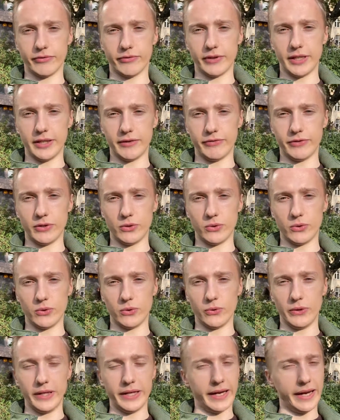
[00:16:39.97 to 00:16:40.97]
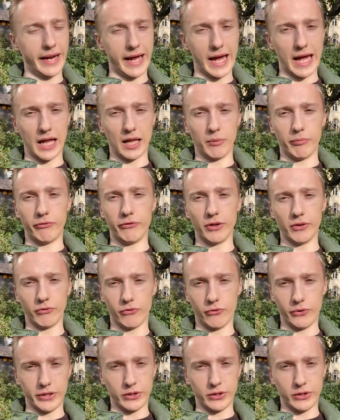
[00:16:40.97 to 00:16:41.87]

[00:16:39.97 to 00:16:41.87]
if you need any help, feel free